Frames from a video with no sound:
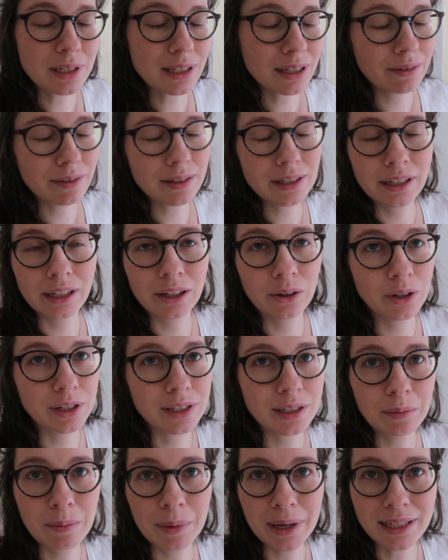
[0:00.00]
Stavus
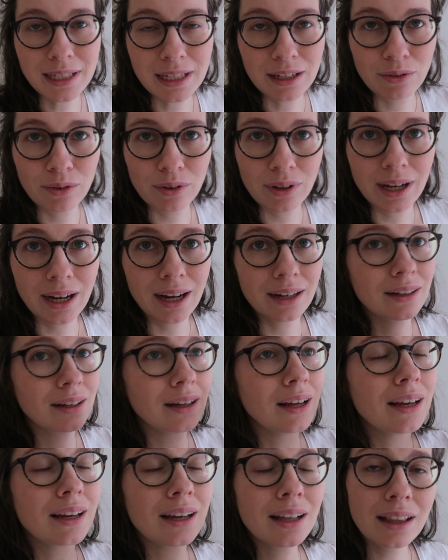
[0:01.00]
is amazing for that.
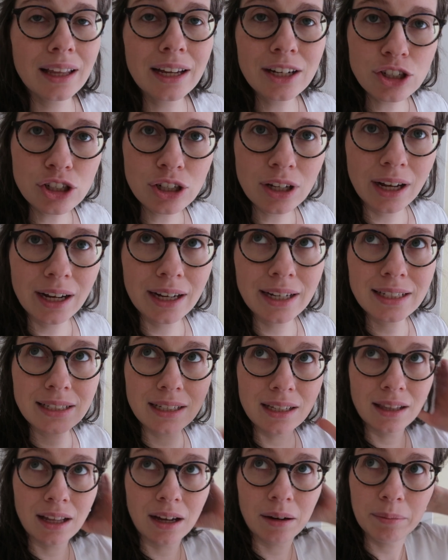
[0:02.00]
Calendula
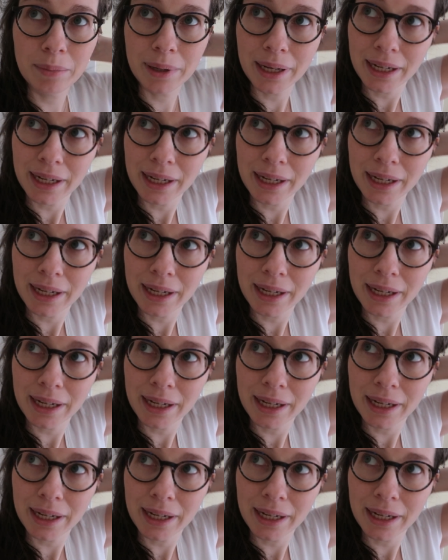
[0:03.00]
is in that